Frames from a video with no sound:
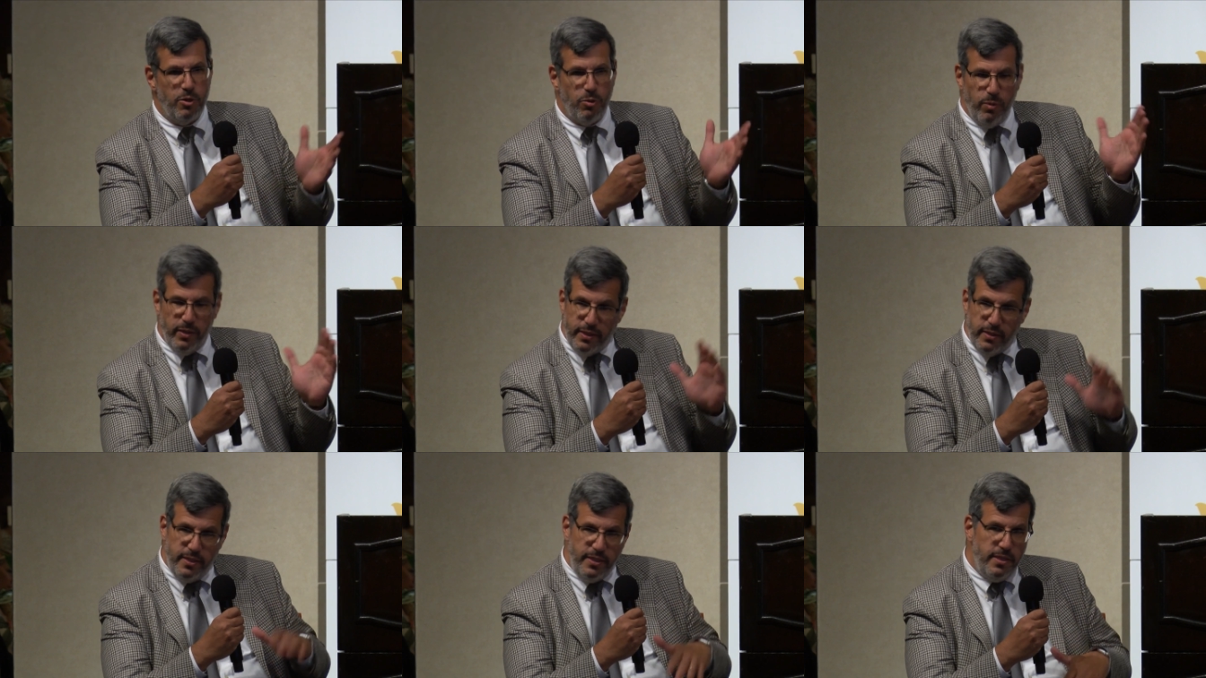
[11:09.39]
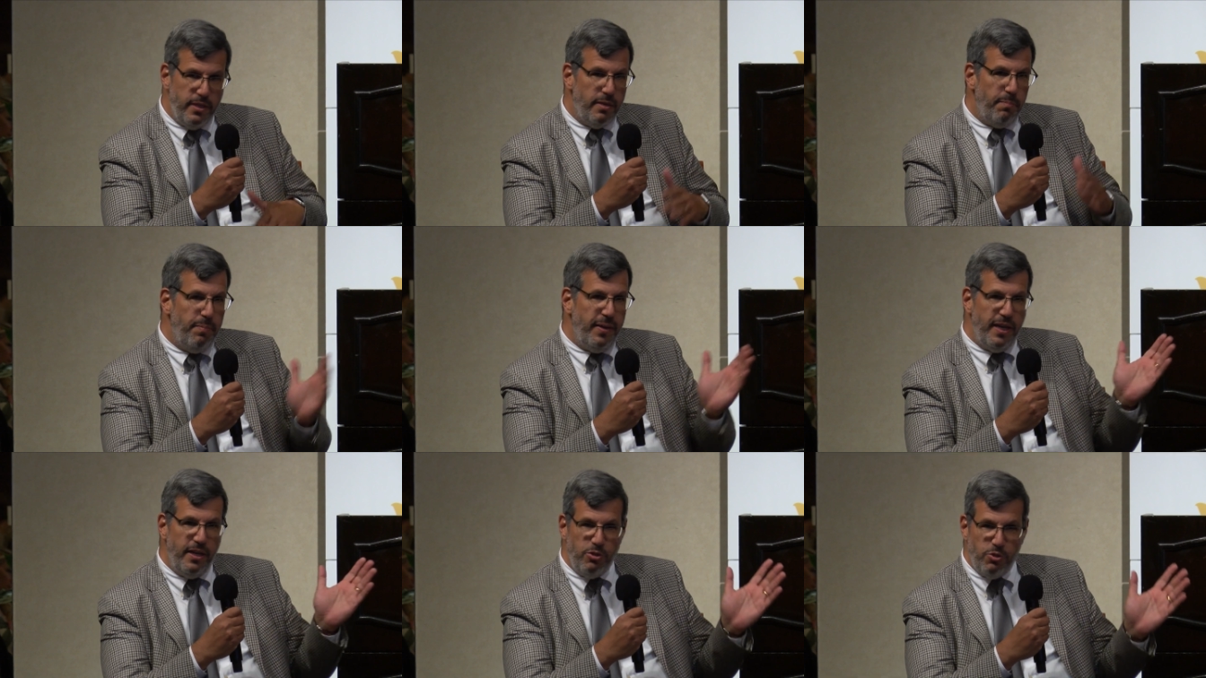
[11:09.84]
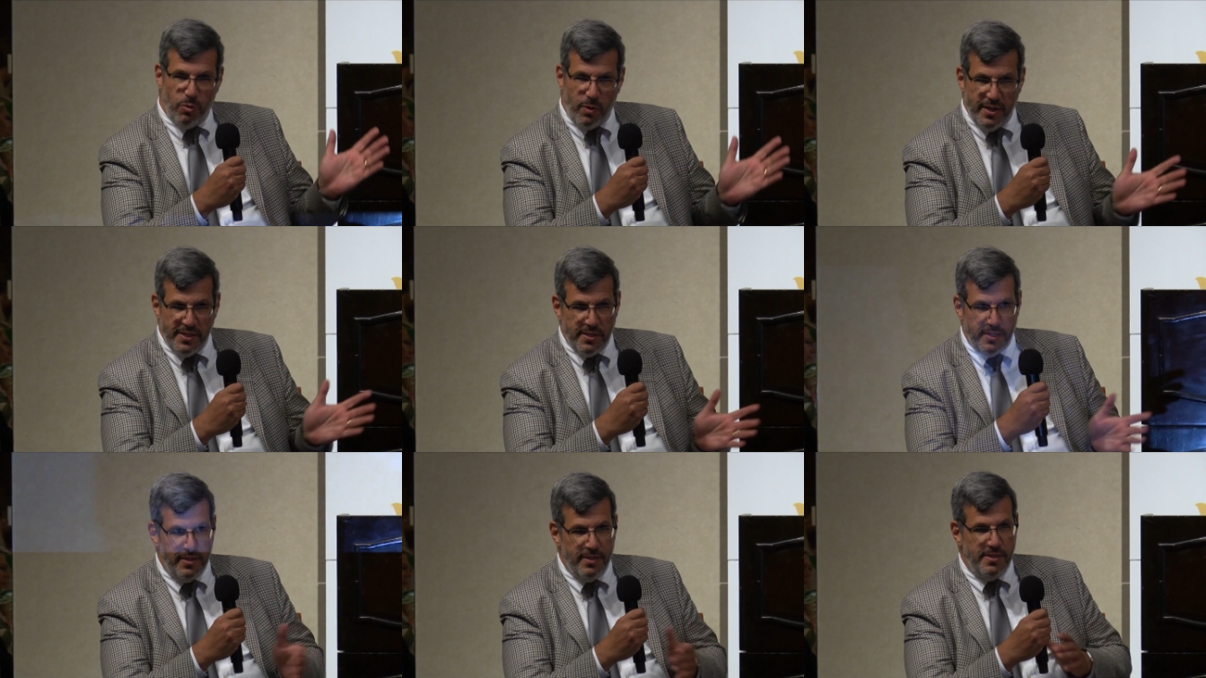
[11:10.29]
Quickly did a peds
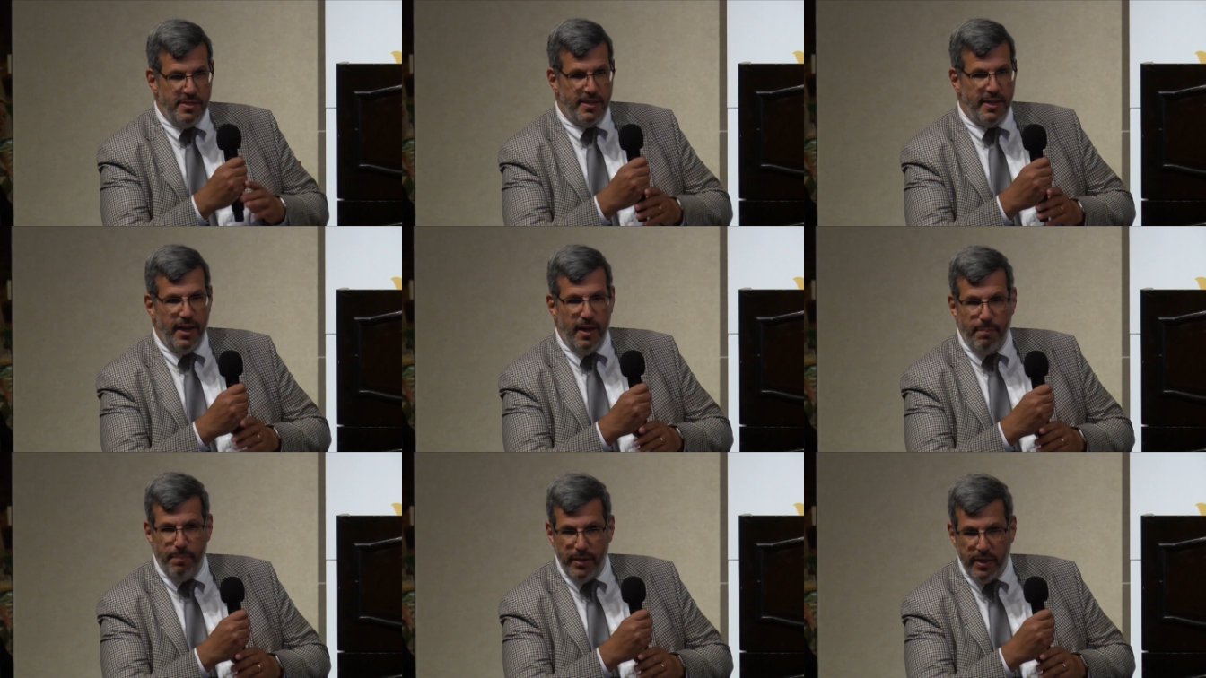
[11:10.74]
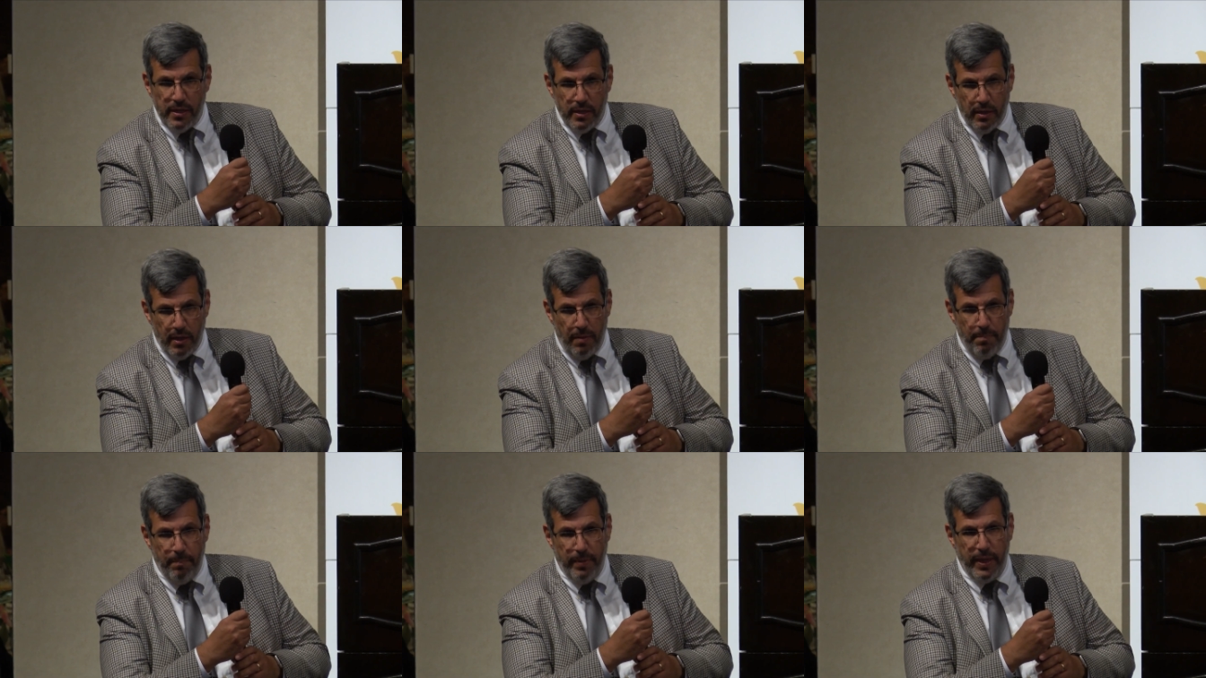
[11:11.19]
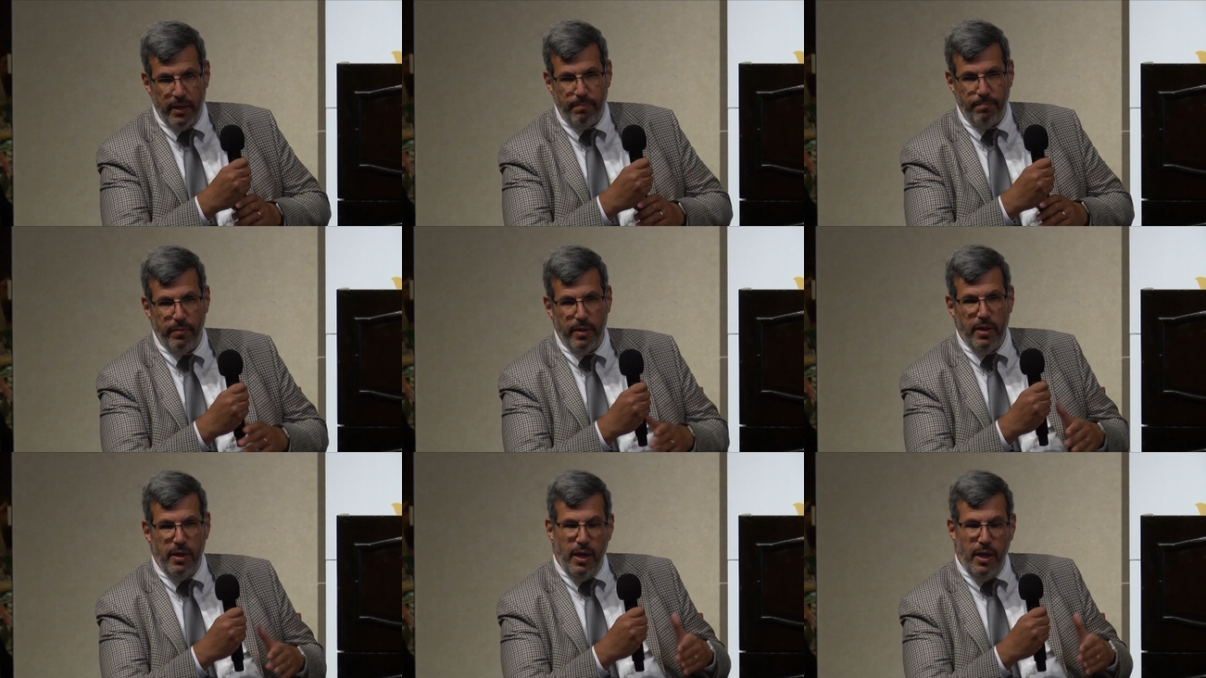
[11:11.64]
residency up at Columbia.